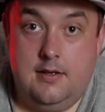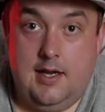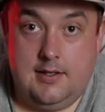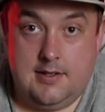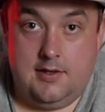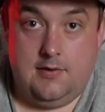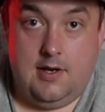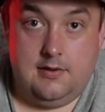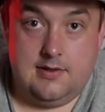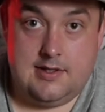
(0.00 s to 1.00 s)
Alexander
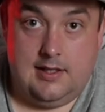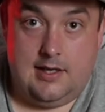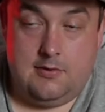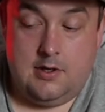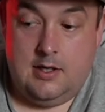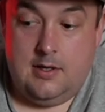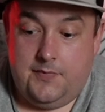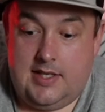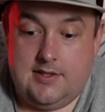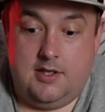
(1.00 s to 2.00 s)
Arnold is still out.
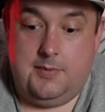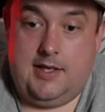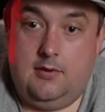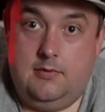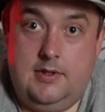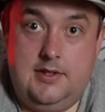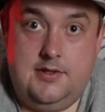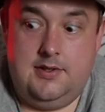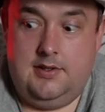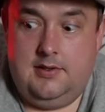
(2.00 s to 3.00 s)
He's going to be out
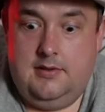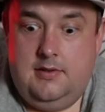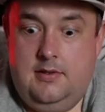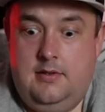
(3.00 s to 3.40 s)
until